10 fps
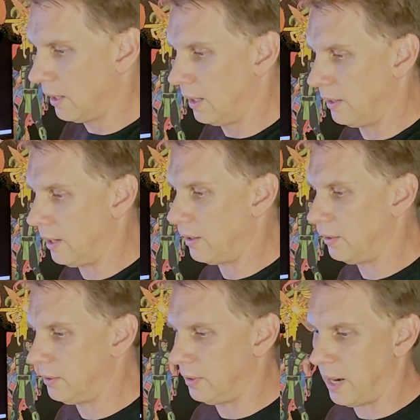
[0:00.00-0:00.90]

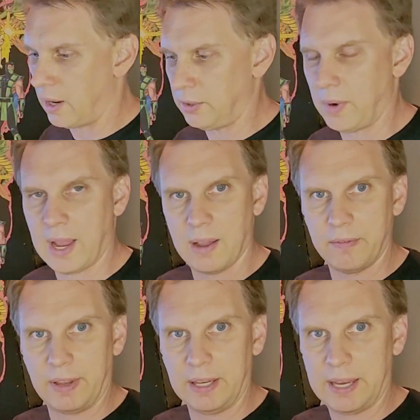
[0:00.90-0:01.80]
And now you have
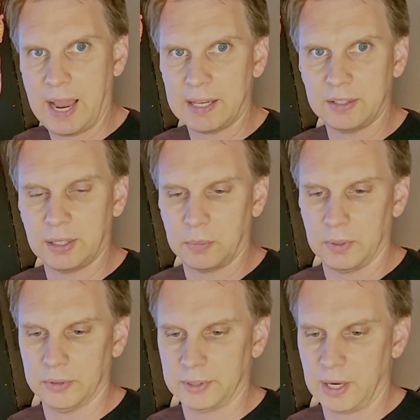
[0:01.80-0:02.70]
a casting
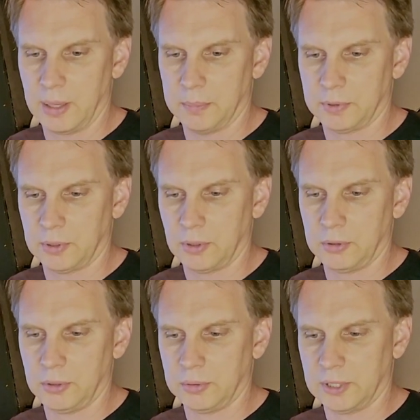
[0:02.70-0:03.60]
reel set up. So you'll
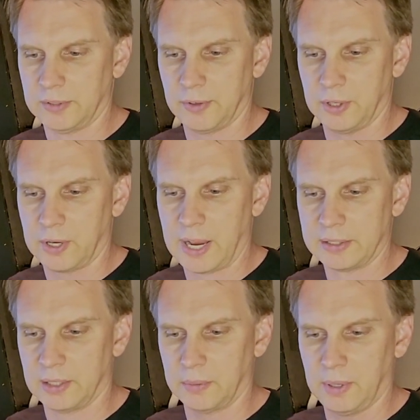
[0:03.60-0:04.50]
use this for your
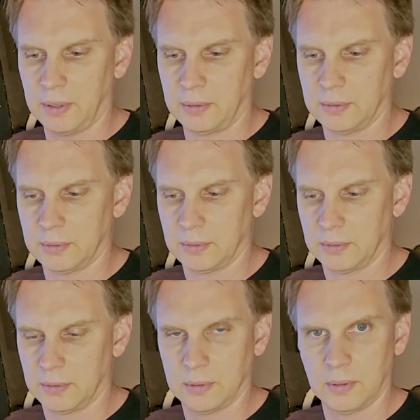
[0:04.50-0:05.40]
casting reel,
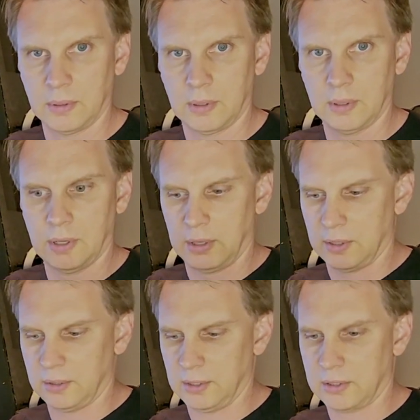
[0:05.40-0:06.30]

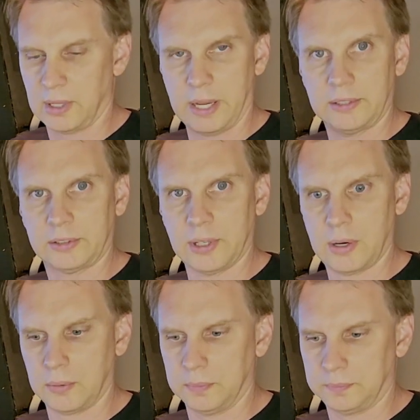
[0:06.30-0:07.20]
just like
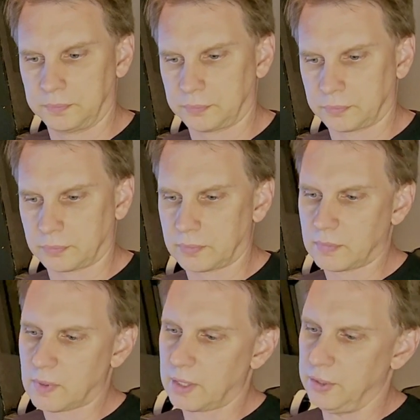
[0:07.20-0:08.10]
so.
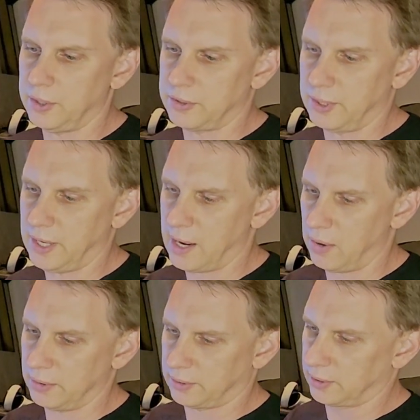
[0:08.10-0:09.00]
You can see
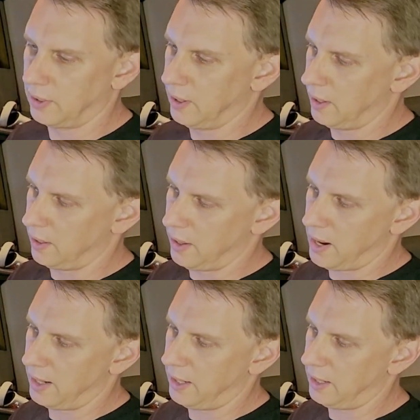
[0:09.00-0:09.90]
how it's
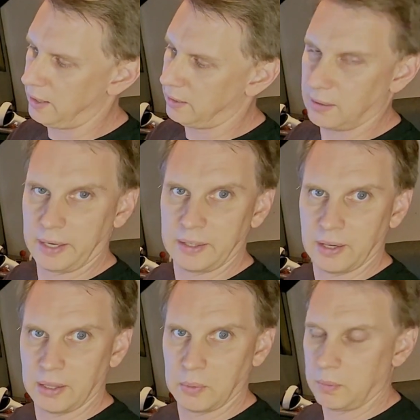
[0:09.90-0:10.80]
not hitting like the
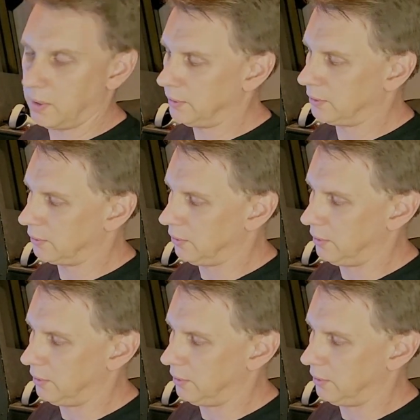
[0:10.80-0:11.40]
other one was.